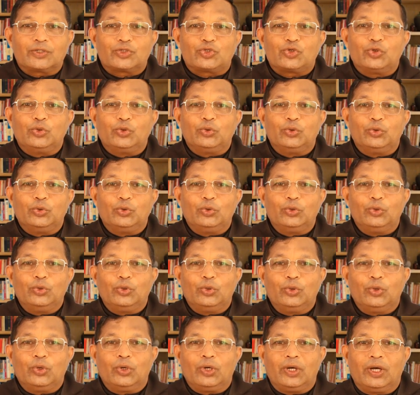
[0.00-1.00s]
to
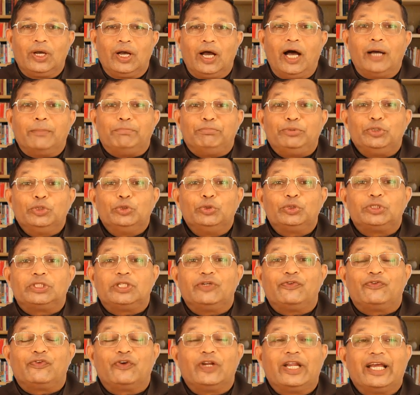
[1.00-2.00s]
a
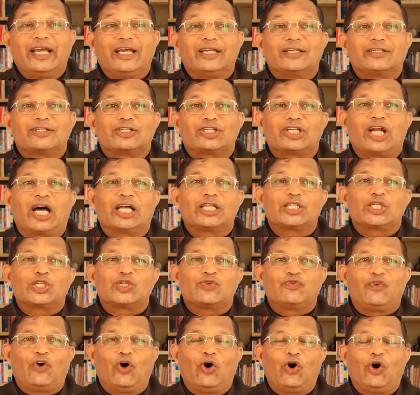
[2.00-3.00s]
beautifully
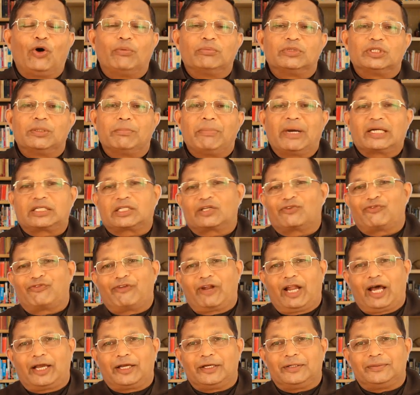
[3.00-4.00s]
transformed
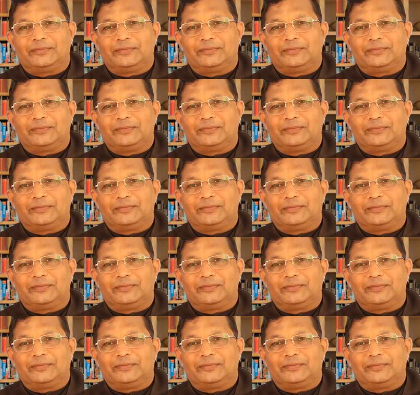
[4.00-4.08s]
butterfly.